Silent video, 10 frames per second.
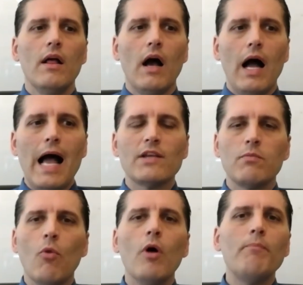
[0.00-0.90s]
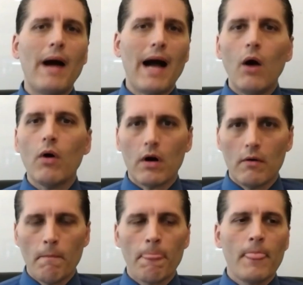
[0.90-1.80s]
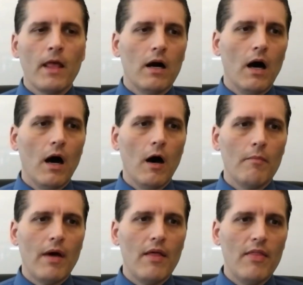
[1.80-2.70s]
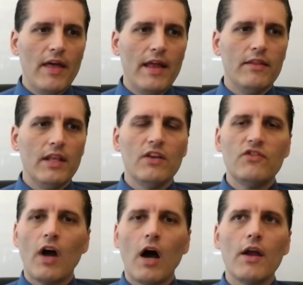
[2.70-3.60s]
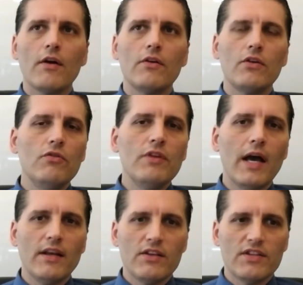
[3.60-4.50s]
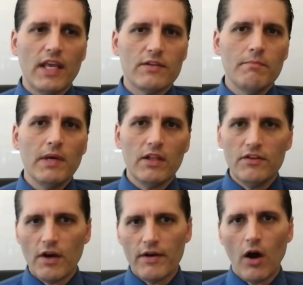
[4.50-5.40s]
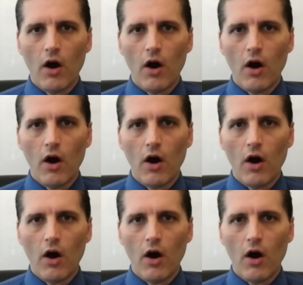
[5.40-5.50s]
has more power um, than the entire United States military